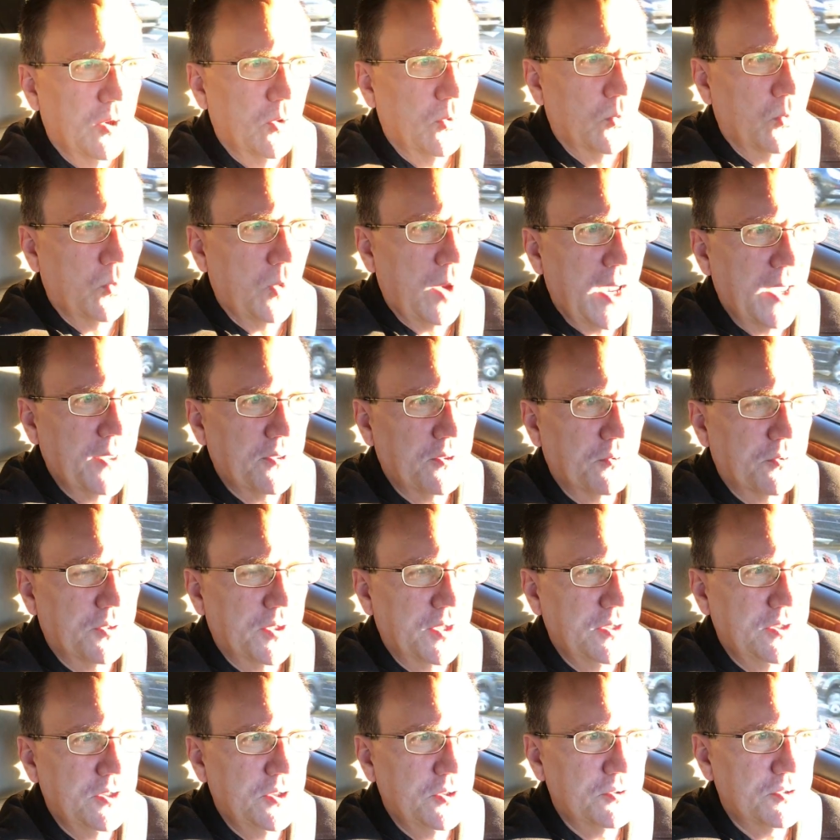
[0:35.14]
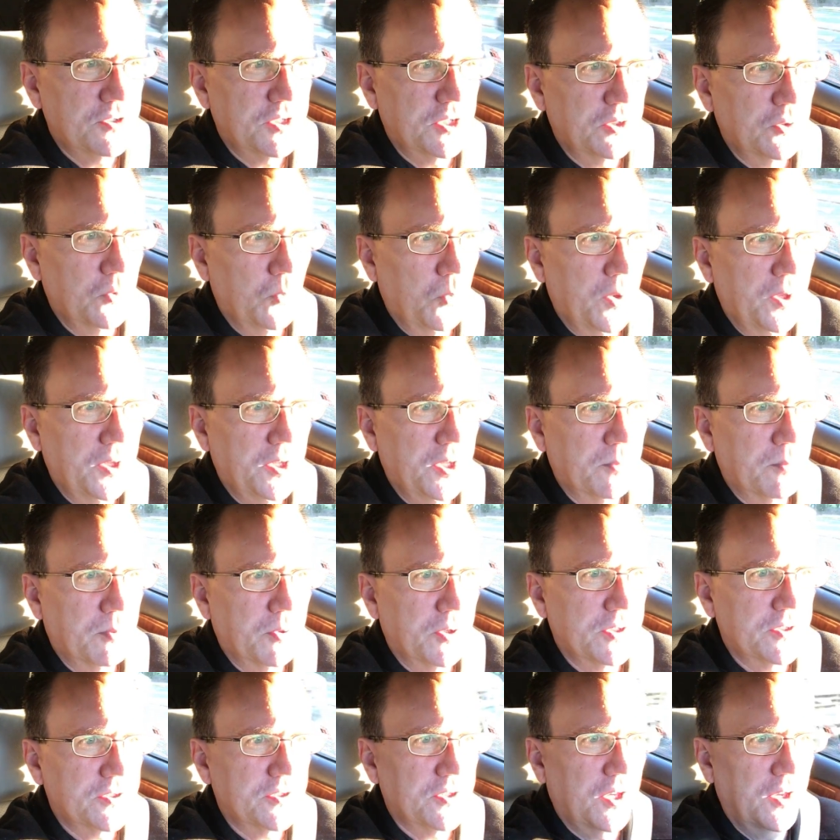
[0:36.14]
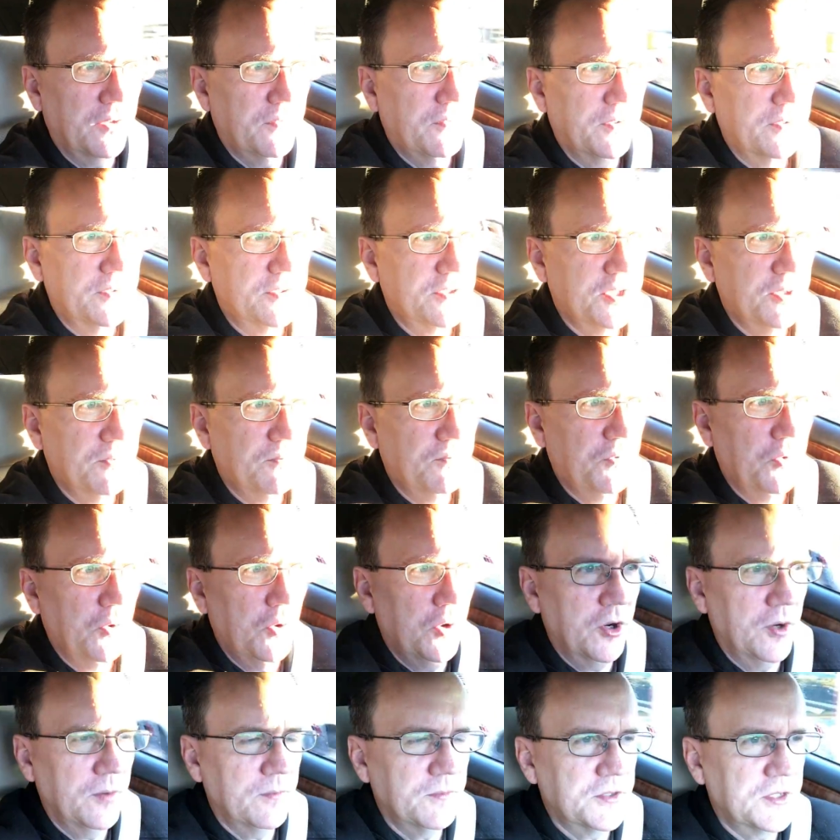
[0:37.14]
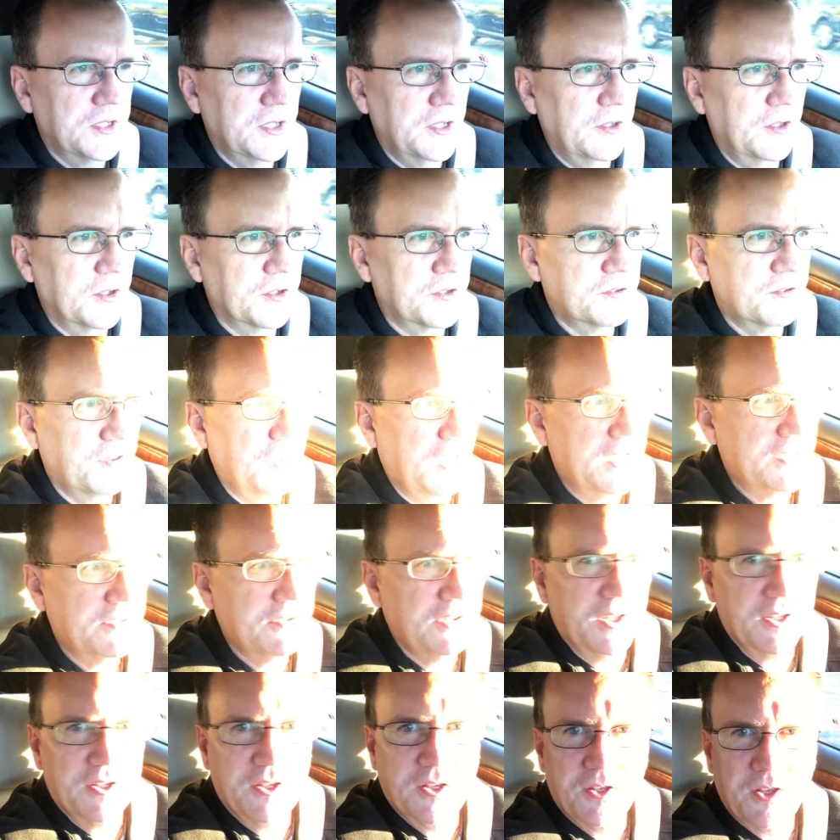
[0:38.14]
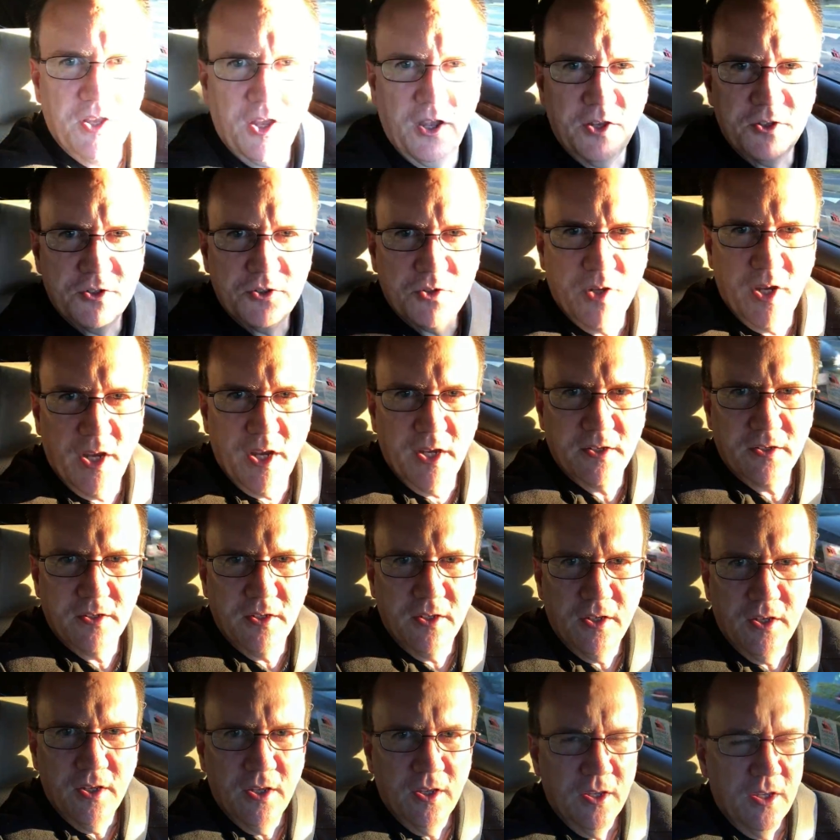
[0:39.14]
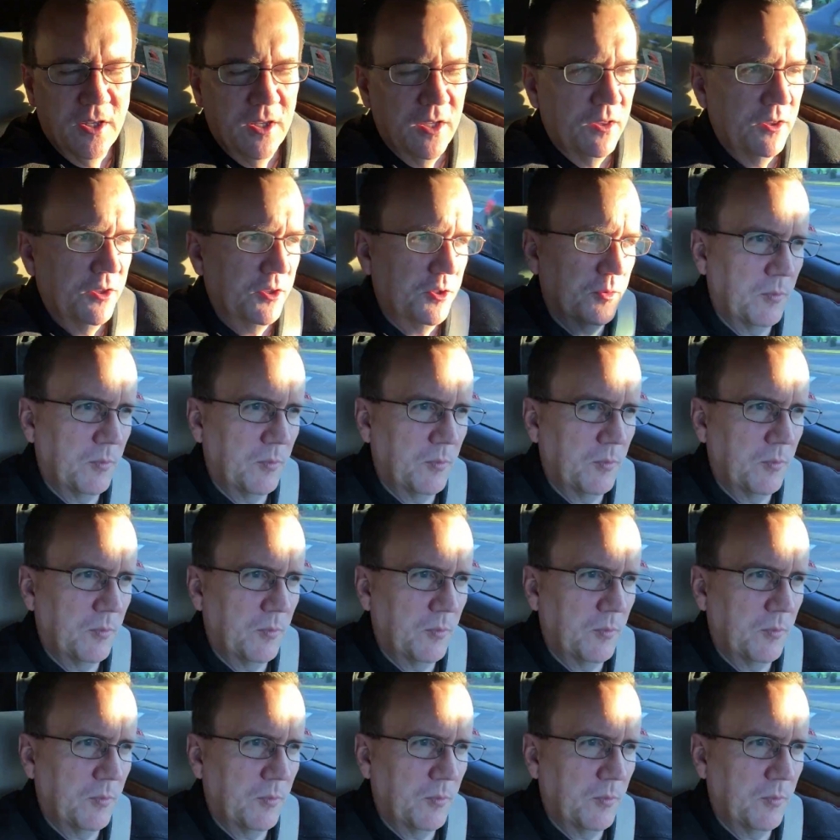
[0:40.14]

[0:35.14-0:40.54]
rather than using the one that prints off of zip forms. It looks less like a contract, a